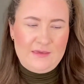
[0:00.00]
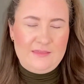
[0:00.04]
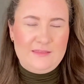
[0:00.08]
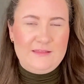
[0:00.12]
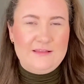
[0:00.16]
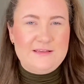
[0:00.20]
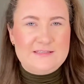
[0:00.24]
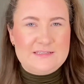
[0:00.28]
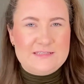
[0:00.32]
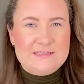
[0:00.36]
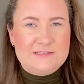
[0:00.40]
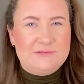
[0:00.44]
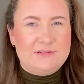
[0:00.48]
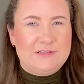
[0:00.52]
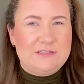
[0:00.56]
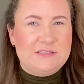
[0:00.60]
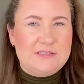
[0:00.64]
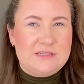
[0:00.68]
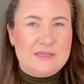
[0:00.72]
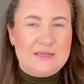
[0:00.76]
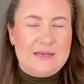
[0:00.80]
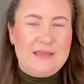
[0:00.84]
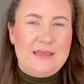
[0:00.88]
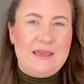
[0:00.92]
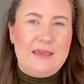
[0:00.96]
This is where it's
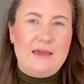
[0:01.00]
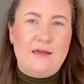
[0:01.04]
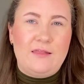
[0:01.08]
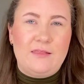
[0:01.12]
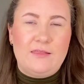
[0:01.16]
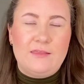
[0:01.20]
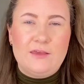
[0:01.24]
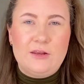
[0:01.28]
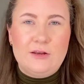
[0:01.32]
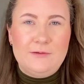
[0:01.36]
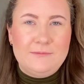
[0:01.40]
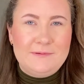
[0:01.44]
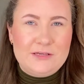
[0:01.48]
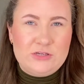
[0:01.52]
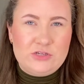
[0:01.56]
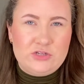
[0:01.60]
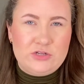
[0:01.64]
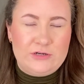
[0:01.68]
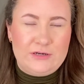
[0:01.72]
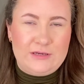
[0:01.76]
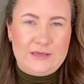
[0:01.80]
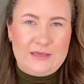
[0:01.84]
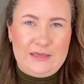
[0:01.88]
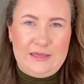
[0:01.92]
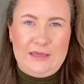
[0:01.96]
gonna get a little bit
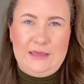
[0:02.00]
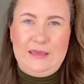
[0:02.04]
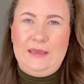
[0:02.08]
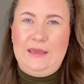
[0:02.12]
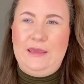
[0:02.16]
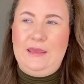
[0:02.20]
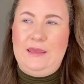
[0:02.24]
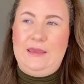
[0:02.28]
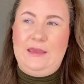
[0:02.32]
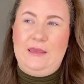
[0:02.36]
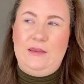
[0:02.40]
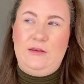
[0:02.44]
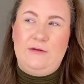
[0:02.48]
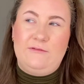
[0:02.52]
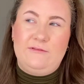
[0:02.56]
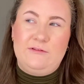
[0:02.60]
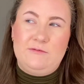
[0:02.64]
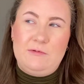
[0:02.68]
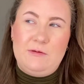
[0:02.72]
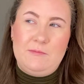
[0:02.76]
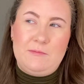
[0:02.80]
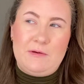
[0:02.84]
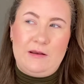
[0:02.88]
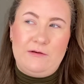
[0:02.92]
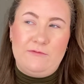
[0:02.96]
tricky and you have to
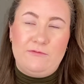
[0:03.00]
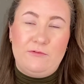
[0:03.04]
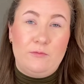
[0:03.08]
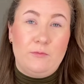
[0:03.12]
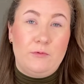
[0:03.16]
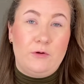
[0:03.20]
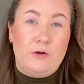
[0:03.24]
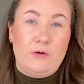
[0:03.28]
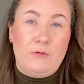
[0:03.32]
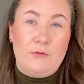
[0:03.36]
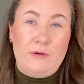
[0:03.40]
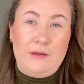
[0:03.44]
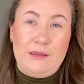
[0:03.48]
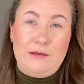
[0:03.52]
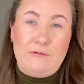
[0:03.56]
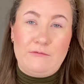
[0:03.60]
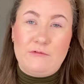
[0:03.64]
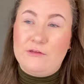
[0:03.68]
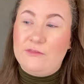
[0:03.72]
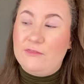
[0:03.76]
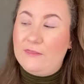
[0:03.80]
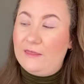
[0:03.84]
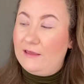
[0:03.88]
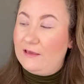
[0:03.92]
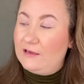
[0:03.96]
be mindful we're going in
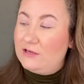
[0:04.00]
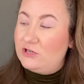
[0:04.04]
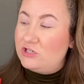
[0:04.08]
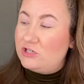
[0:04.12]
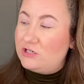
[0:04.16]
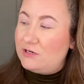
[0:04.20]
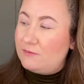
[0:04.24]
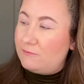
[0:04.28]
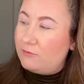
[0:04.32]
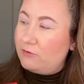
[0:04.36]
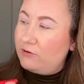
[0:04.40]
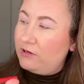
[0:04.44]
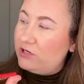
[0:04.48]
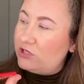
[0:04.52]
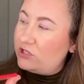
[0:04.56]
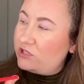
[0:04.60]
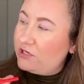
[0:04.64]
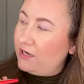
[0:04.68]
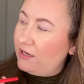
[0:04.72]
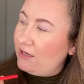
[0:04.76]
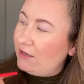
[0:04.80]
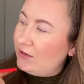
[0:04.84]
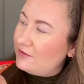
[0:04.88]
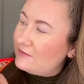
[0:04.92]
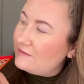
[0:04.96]
with like a shimmery
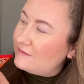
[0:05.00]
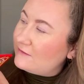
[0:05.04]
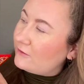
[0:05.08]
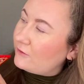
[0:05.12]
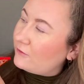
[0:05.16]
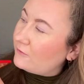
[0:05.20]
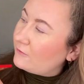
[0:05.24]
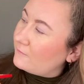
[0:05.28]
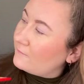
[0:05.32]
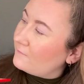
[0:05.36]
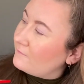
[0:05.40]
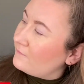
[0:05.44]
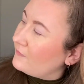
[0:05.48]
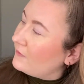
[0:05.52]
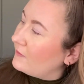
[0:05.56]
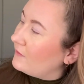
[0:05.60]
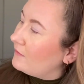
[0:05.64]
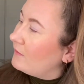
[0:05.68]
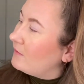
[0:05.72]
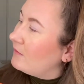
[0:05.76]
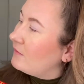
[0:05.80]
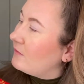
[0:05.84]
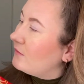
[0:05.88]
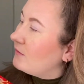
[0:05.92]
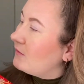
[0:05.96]
shade. So
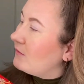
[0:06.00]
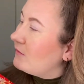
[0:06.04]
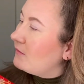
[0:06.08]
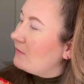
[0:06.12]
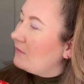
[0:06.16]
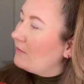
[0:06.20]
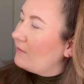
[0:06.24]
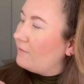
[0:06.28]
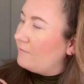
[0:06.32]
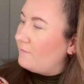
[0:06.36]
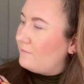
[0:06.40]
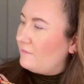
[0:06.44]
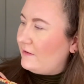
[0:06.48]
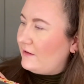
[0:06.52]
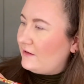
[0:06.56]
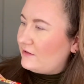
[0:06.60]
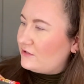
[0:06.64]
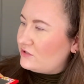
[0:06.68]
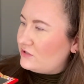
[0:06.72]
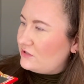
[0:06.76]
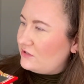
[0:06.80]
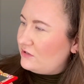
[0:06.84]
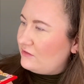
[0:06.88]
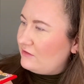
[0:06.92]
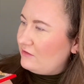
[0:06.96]

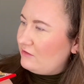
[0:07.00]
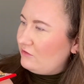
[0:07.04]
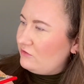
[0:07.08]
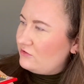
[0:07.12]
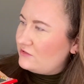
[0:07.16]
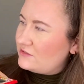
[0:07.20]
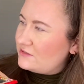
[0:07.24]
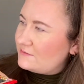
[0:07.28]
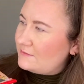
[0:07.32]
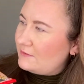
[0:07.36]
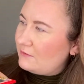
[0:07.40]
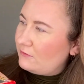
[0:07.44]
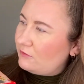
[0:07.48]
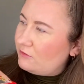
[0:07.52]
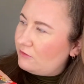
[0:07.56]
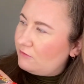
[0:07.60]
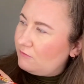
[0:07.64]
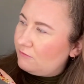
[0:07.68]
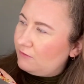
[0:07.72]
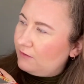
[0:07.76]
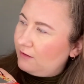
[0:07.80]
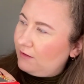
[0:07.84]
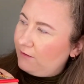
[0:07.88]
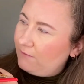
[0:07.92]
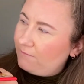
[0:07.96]
actually I think there's about
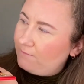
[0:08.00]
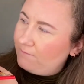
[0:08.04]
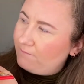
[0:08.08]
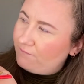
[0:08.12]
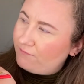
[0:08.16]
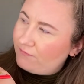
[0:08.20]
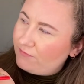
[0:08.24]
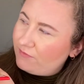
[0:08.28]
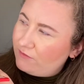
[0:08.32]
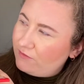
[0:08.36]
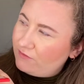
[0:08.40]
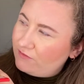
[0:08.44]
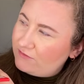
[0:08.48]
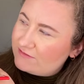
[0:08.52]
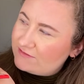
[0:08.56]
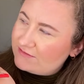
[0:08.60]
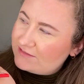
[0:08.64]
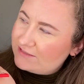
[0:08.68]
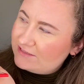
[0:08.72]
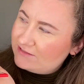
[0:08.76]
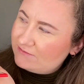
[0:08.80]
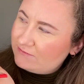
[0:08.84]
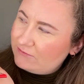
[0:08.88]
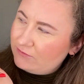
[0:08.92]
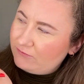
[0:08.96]
3. There's
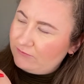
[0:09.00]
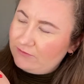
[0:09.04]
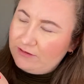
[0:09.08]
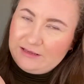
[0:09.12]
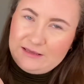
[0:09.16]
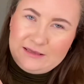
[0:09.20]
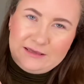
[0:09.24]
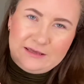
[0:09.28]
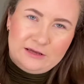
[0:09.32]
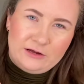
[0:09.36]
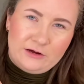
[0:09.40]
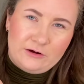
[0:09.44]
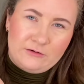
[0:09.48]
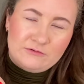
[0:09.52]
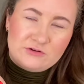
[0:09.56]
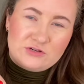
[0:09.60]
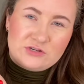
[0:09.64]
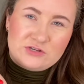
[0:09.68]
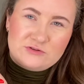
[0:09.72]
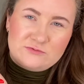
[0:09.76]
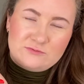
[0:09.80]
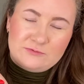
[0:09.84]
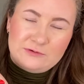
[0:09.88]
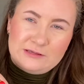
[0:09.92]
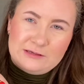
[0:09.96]
this one right here, which
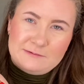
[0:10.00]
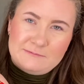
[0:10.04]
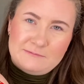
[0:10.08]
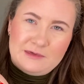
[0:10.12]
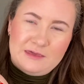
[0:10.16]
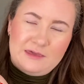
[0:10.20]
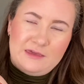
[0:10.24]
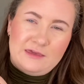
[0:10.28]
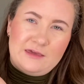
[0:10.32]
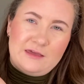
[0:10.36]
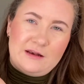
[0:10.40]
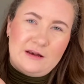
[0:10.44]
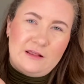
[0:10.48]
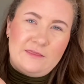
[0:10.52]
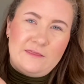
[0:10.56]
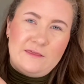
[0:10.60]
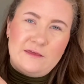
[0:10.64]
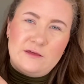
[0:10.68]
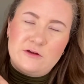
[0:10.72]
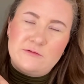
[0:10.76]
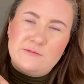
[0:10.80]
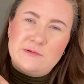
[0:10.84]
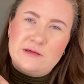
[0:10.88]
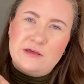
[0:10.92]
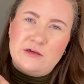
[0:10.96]
is really pink and I
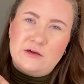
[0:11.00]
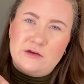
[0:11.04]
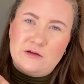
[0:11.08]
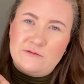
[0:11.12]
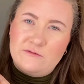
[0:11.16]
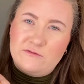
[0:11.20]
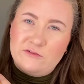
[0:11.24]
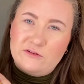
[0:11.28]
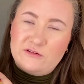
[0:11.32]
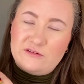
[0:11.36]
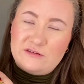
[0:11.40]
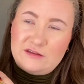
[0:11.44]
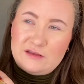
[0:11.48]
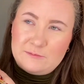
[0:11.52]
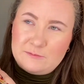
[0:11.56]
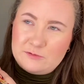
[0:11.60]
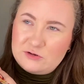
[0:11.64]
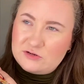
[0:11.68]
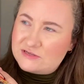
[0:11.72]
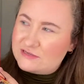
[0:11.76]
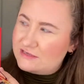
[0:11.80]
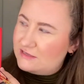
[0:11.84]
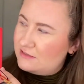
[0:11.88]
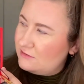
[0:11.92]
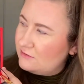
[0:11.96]
think it'd be good for deeper
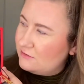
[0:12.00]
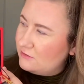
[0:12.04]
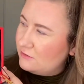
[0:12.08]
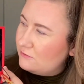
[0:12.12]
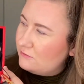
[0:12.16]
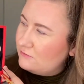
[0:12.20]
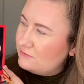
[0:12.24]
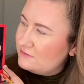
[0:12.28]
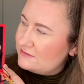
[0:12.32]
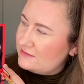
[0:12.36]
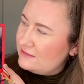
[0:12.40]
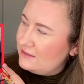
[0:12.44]
skin tones.